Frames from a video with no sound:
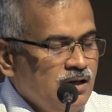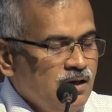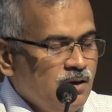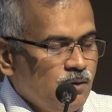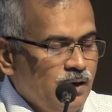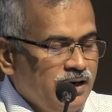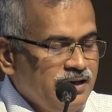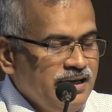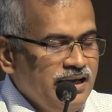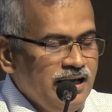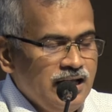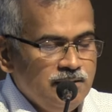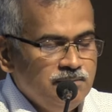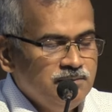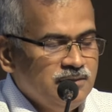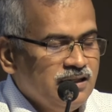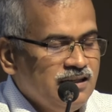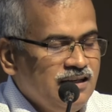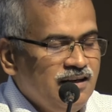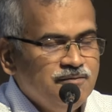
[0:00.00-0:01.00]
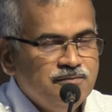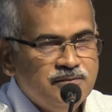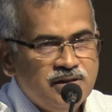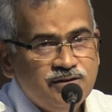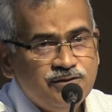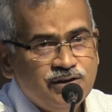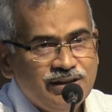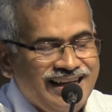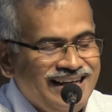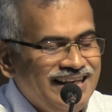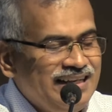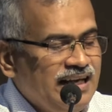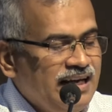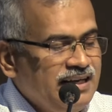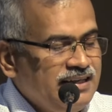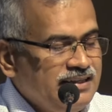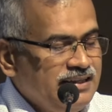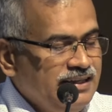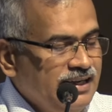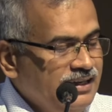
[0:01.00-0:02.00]
Rane helmed the government for the
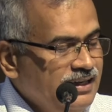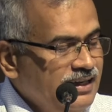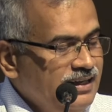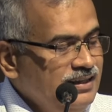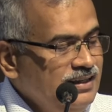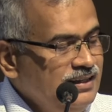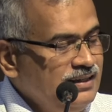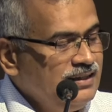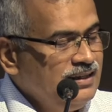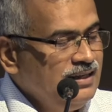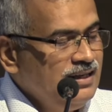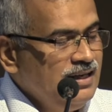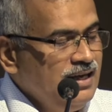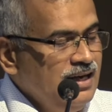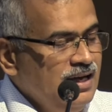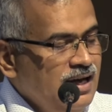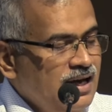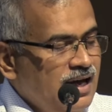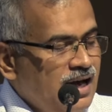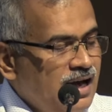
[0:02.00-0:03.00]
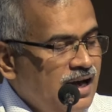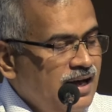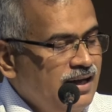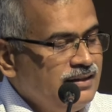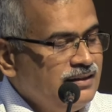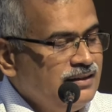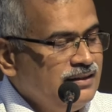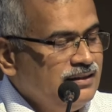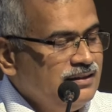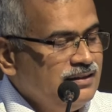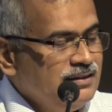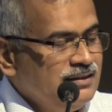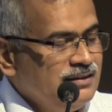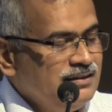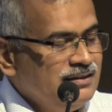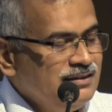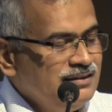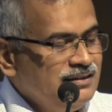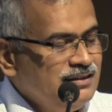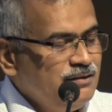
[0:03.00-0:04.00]
entire decade, and
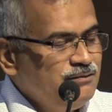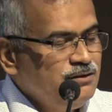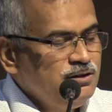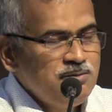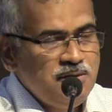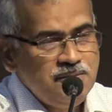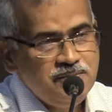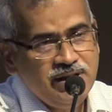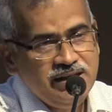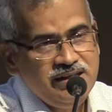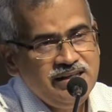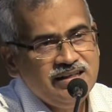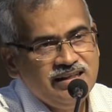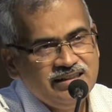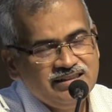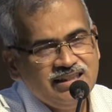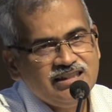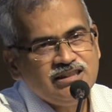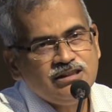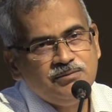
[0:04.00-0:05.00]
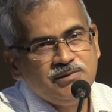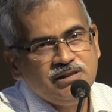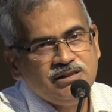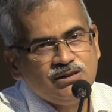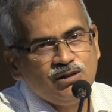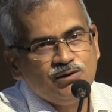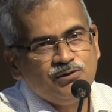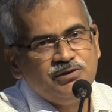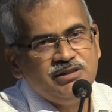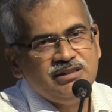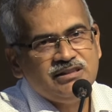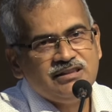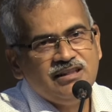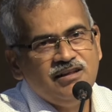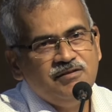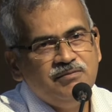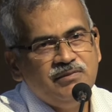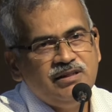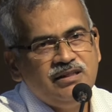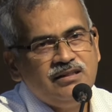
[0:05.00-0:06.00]
there will be many assessments of his
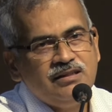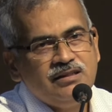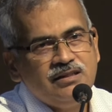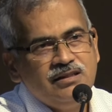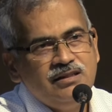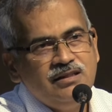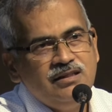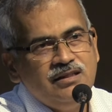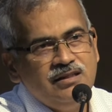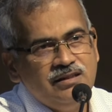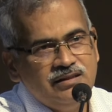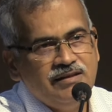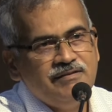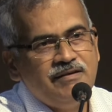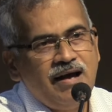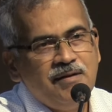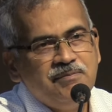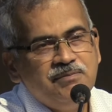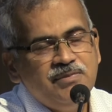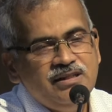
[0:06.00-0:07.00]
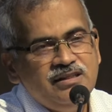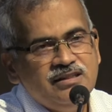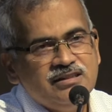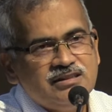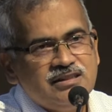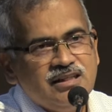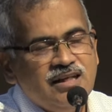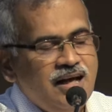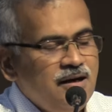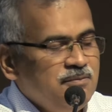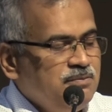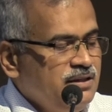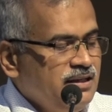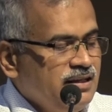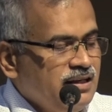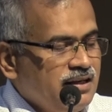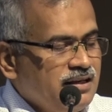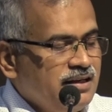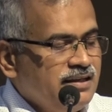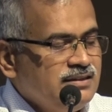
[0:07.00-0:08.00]
government. They've happened, they're still
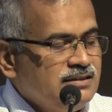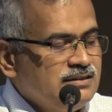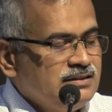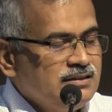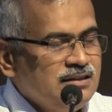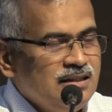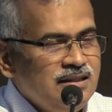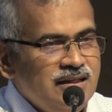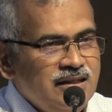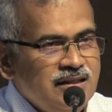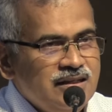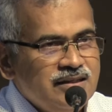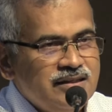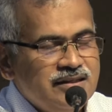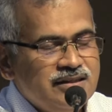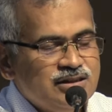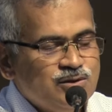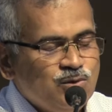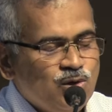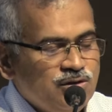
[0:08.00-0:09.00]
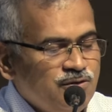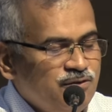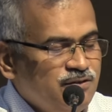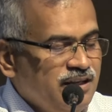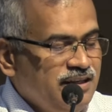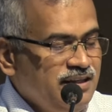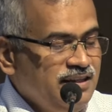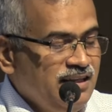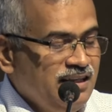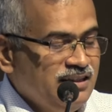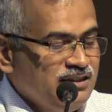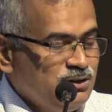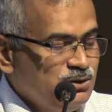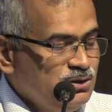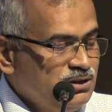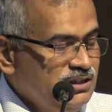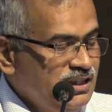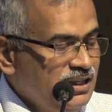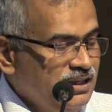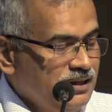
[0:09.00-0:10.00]
happening, I guess. Here's what Freddie has
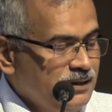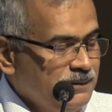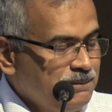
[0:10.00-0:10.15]
to say.